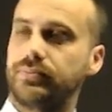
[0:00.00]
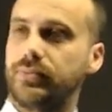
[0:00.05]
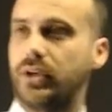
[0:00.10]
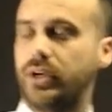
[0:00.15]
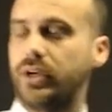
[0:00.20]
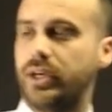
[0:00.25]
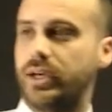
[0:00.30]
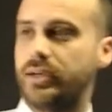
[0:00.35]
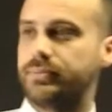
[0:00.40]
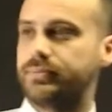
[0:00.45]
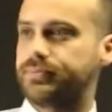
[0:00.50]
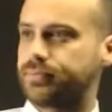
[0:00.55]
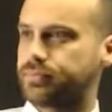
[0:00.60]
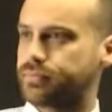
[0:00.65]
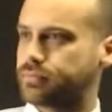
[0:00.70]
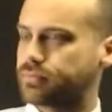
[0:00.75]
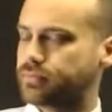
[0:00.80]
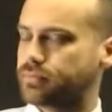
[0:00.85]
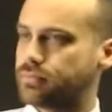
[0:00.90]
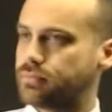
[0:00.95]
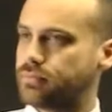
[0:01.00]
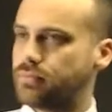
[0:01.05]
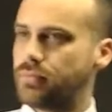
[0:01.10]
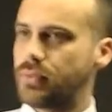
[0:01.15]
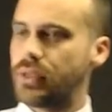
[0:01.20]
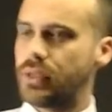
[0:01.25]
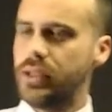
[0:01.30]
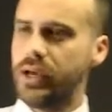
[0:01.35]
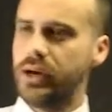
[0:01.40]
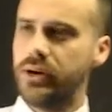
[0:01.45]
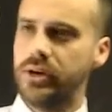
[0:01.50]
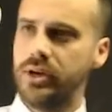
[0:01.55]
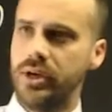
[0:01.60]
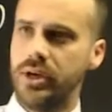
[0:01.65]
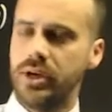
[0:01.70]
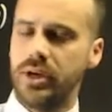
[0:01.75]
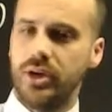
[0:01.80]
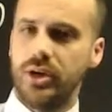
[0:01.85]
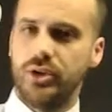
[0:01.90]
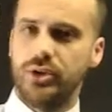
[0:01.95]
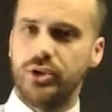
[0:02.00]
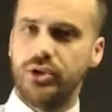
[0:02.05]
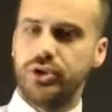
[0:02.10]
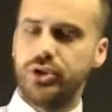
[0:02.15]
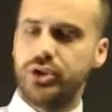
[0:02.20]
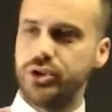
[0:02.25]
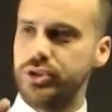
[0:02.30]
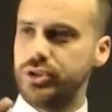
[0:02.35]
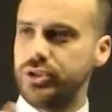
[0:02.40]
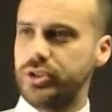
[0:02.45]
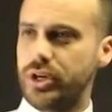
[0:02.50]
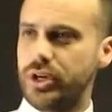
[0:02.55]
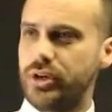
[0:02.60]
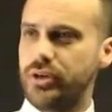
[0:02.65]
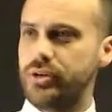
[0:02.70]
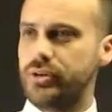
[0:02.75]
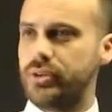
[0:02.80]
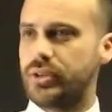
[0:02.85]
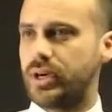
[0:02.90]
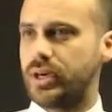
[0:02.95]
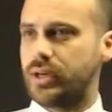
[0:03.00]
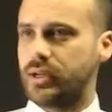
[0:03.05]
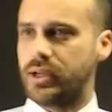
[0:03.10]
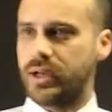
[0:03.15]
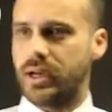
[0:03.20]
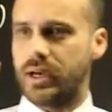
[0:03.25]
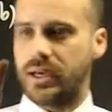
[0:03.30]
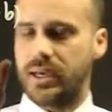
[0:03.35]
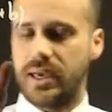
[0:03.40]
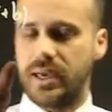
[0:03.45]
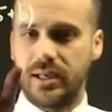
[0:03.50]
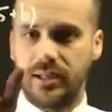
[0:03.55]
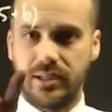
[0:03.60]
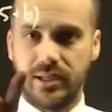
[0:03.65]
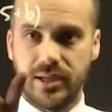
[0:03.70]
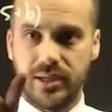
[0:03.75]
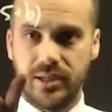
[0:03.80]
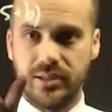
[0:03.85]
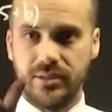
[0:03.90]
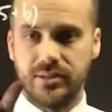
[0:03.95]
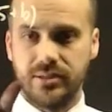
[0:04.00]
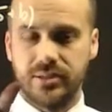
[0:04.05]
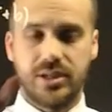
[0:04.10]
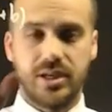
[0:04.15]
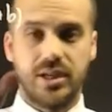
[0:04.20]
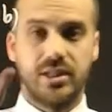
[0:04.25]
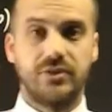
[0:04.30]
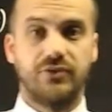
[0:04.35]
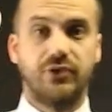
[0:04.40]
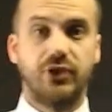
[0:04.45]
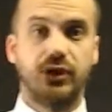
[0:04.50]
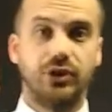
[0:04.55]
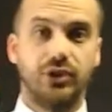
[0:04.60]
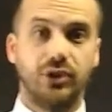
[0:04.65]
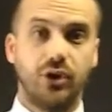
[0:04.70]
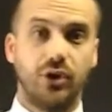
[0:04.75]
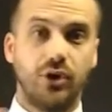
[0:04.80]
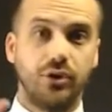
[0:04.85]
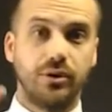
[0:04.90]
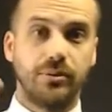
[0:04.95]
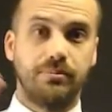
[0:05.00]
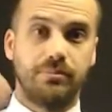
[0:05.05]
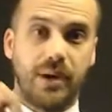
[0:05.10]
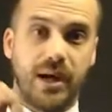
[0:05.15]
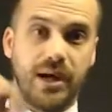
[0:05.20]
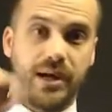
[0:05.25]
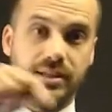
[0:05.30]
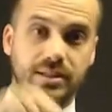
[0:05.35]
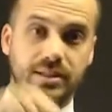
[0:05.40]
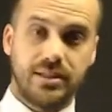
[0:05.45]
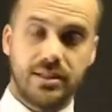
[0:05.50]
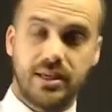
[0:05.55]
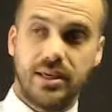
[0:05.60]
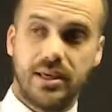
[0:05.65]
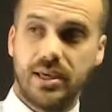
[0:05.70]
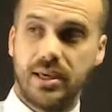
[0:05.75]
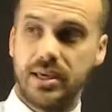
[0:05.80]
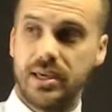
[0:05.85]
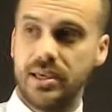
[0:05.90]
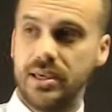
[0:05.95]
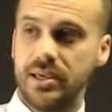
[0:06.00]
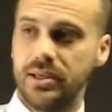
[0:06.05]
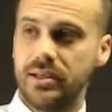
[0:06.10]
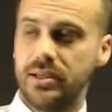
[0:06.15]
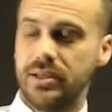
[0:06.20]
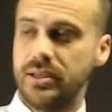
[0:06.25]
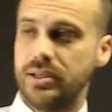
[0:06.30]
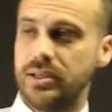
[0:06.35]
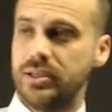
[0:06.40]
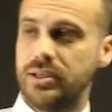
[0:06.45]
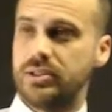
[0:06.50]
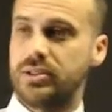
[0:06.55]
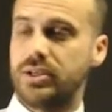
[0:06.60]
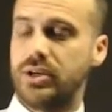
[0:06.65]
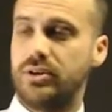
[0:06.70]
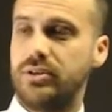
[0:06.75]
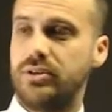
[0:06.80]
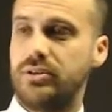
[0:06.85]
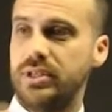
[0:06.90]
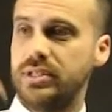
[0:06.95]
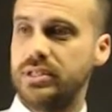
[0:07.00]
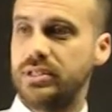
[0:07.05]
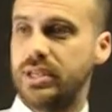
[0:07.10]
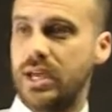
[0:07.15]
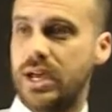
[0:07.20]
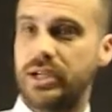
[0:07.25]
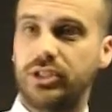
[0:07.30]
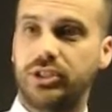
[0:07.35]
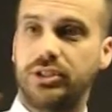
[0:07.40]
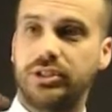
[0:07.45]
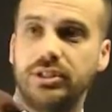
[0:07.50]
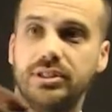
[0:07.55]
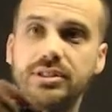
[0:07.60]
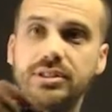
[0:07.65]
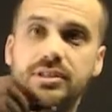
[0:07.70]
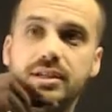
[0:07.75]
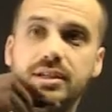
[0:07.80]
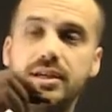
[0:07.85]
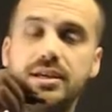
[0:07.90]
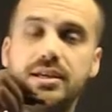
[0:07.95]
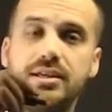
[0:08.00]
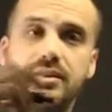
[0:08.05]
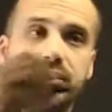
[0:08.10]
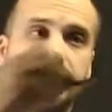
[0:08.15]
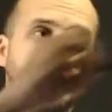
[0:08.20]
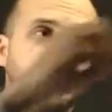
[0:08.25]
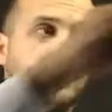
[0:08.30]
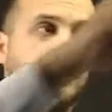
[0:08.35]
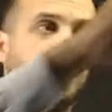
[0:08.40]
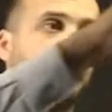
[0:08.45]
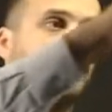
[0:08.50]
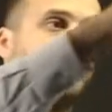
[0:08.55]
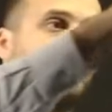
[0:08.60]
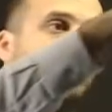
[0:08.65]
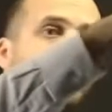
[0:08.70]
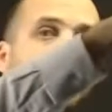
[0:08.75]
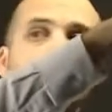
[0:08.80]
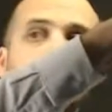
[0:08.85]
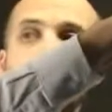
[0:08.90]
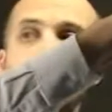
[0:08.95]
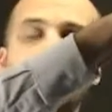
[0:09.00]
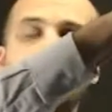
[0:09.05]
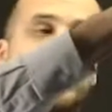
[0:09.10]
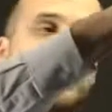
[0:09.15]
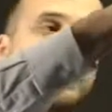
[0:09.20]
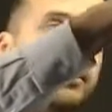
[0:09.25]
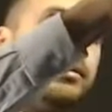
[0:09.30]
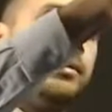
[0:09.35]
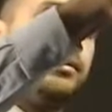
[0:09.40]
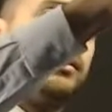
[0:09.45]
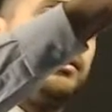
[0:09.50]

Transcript: Okay. Now, you should know that uh, ln stands for log base e. So this actually says, I'll just write it over here,